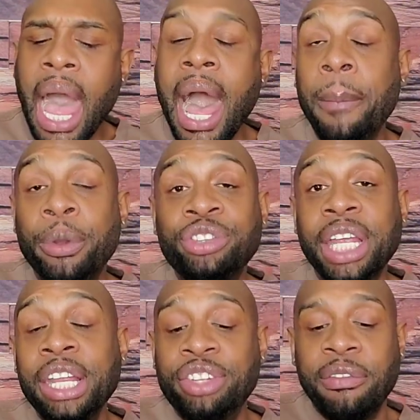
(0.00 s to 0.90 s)
I
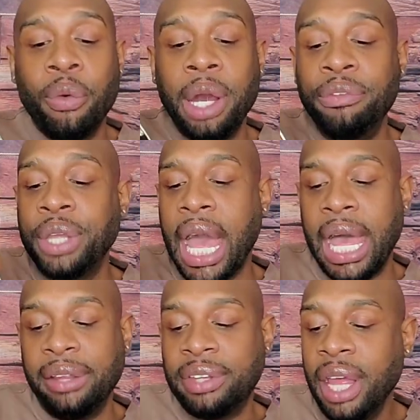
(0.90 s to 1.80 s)
appreciate each and every one of you
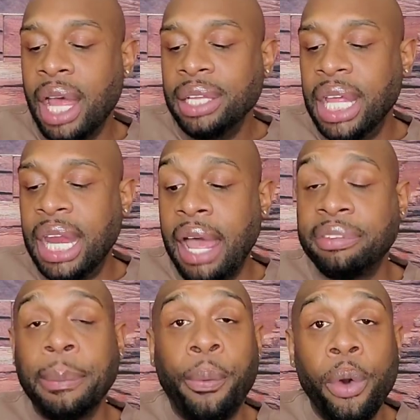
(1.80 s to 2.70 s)
guys that
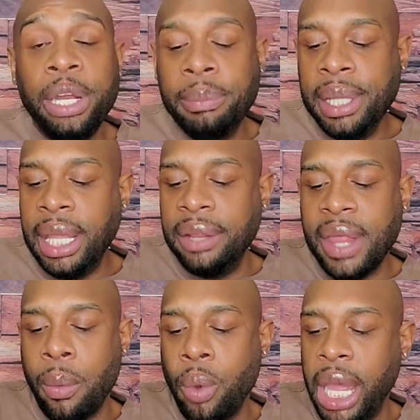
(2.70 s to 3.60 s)
have supported me in
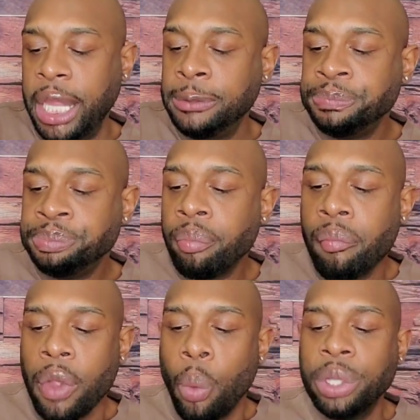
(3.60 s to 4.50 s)
that way
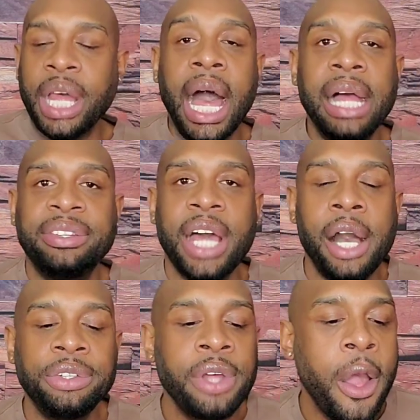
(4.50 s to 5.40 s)
with the hot
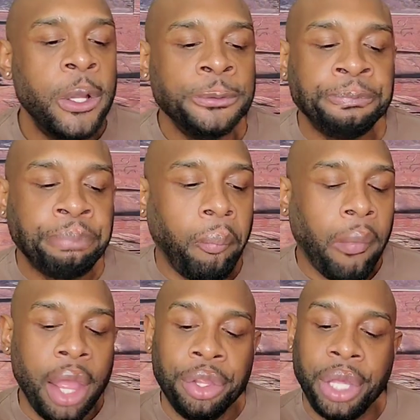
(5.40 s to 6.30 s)
sauce.
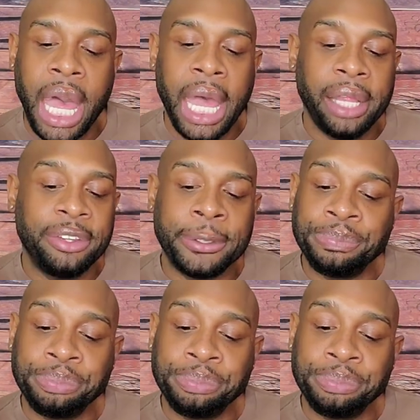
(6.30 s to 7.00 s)
You guys,